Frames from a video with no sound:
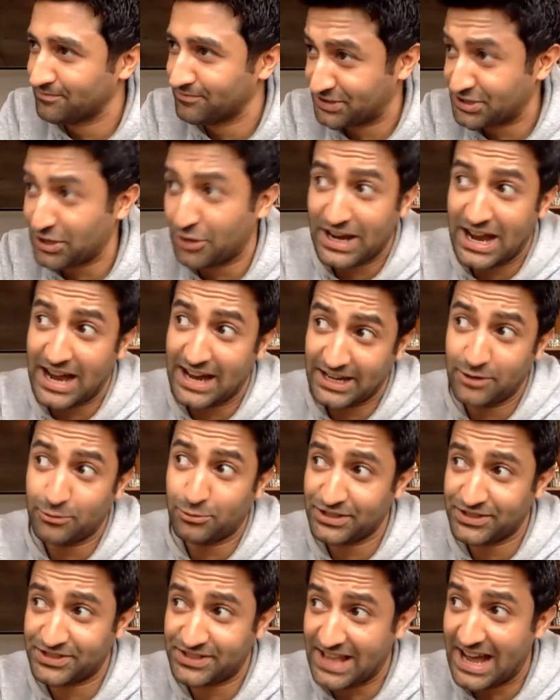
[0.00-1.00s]
So yeah,
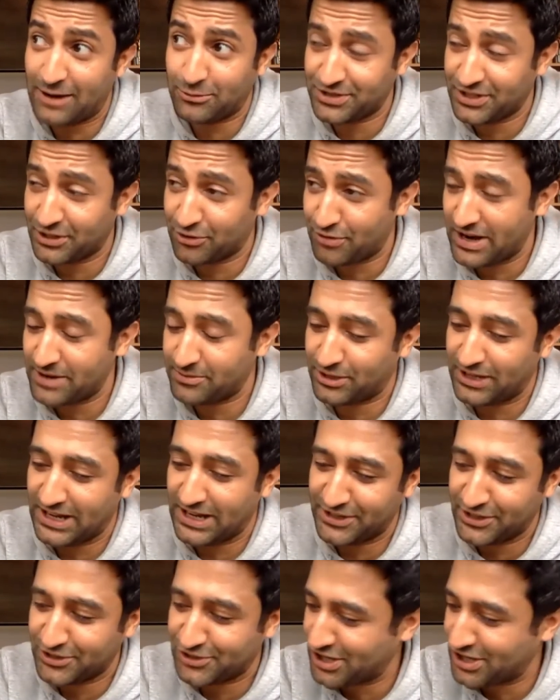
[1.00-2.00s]
that was incredible.
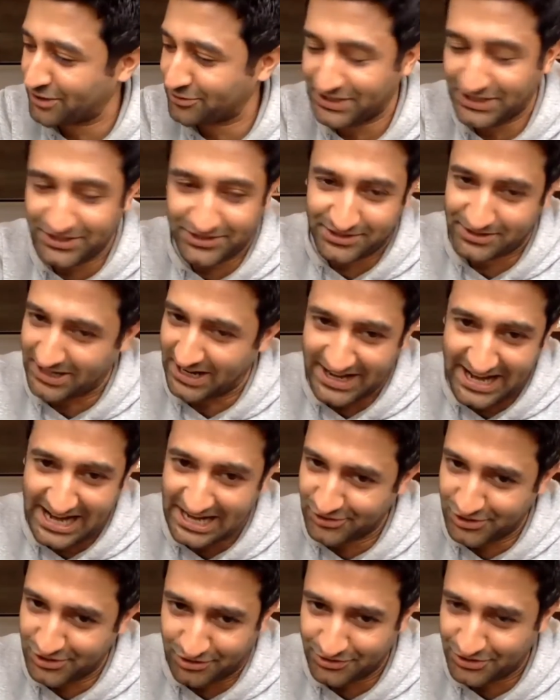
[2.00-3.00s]
And then Josie's an
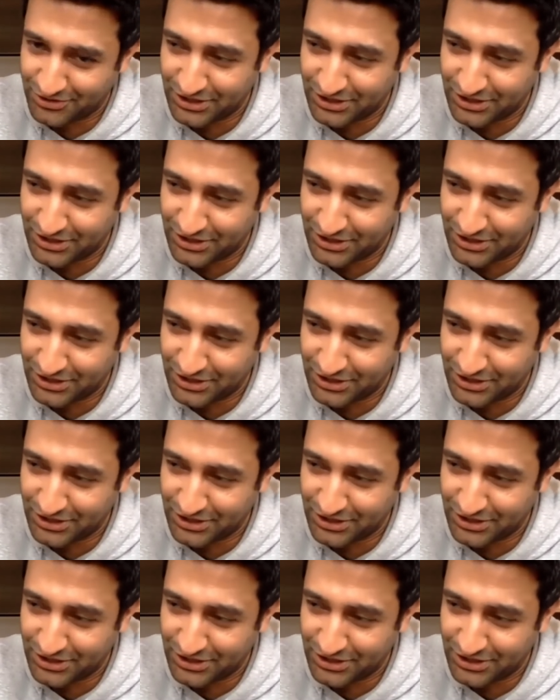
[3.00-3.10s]
angel.